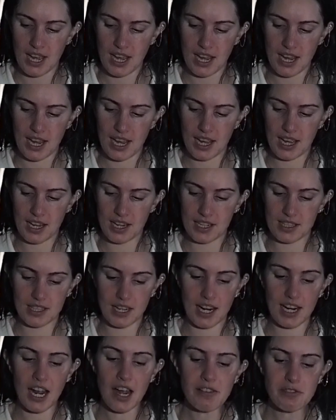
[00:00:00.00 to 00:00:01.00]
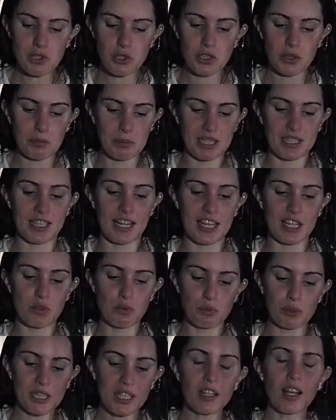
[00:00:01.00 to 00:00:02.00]
and I have to admit, like,
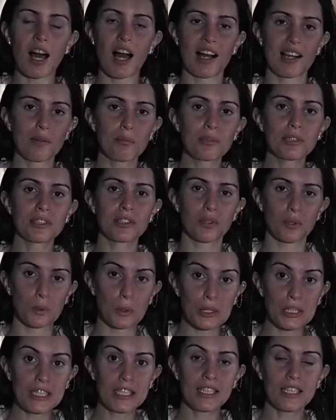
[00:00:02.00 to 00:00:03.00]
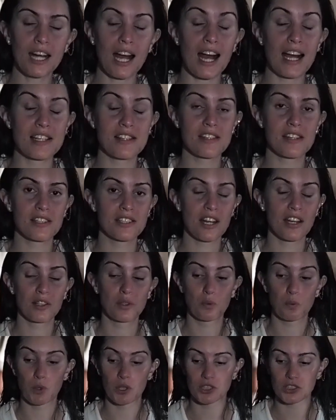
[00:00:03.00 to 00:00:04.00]
real almond oil has done
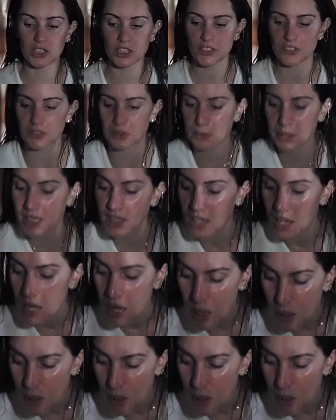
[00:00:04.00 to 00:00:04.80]
wonders for me,